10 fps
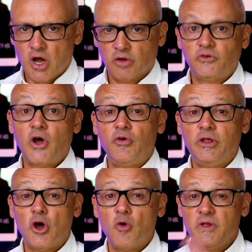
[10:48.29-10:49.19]
on
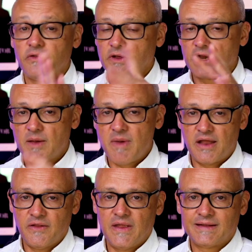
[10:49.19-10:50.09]
Tony Iommi. It's going to come
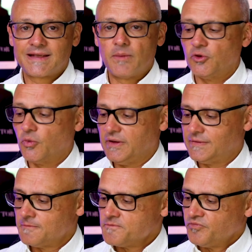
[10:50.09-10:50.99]
out in the next couple of weeks.